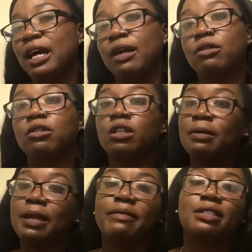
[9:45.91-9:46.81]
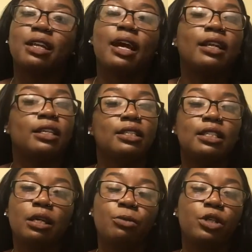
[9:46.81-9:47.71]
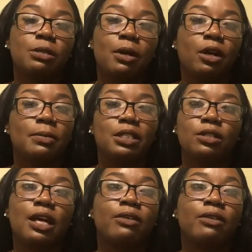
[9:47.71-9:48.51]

let me not even say that, I didn't suck a boy into my grandma's house.